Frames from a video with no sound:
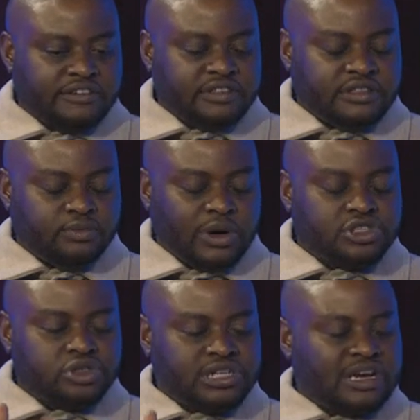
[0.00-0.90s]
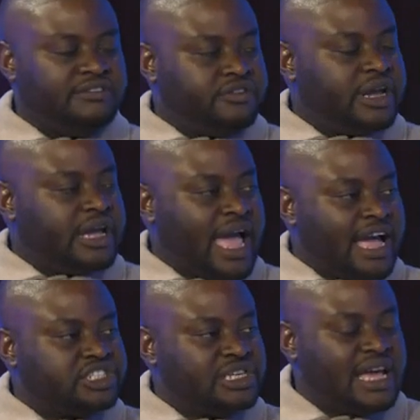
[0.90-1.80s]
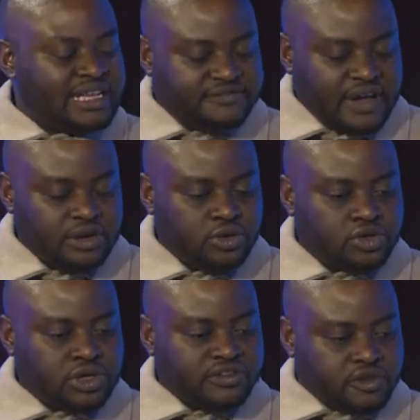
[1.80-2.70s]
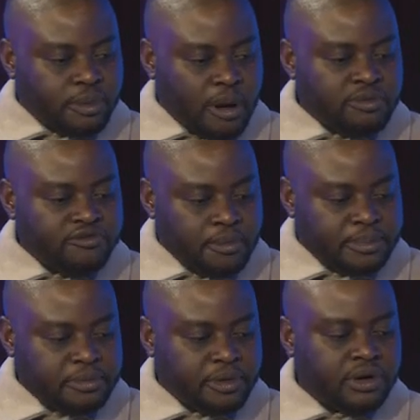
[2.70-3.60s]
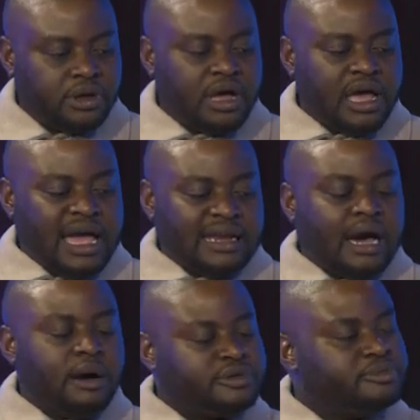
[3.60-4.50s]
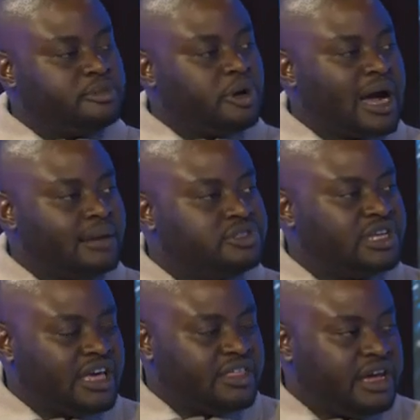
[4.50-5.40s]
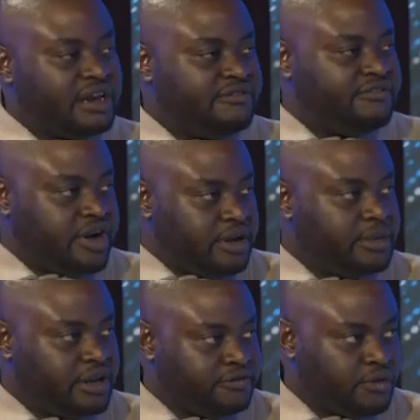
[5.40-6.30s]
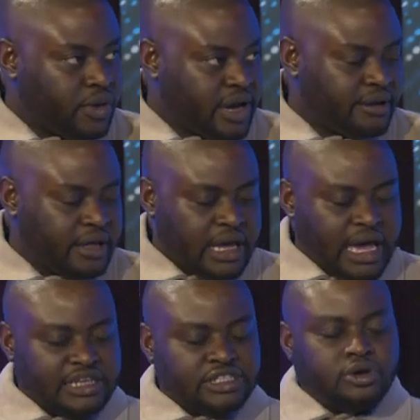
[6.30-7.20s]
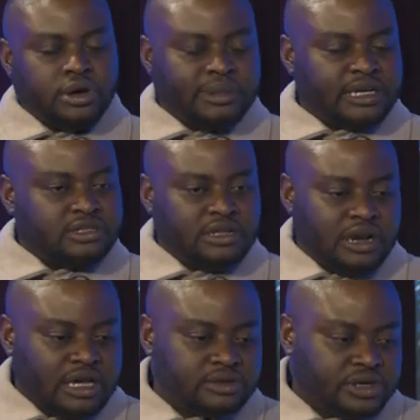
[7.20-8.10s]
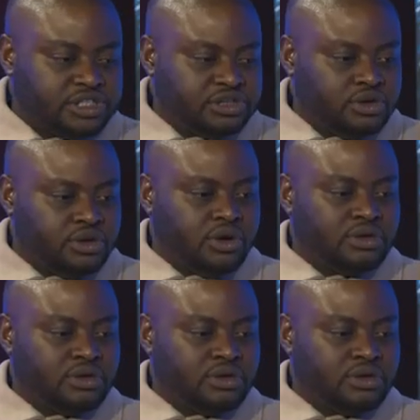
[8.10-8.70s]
what you're delivering actually has value, solves a problem for people, and helps people come together in a very meaningful way. And just going back to the last question,